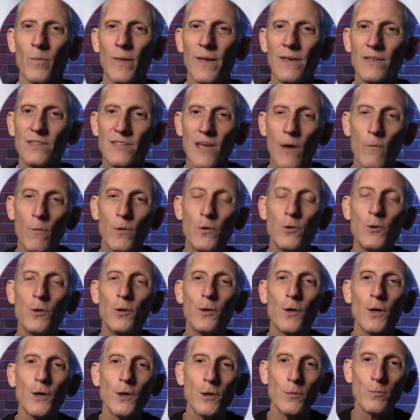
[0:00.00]
is that when you
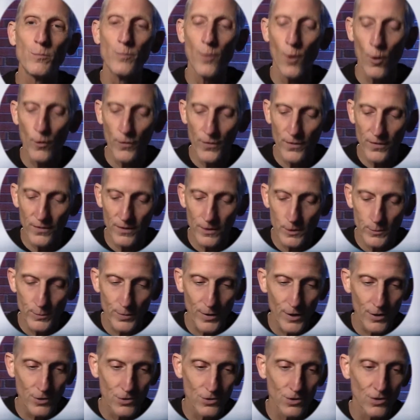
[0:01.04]
look at both of these
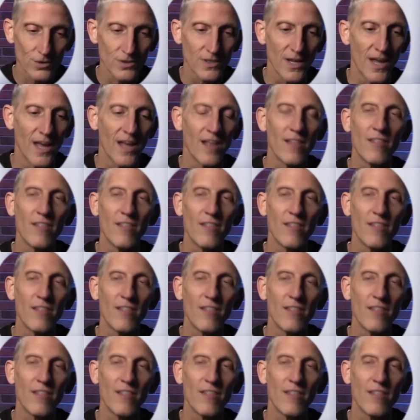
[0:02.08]
pictures,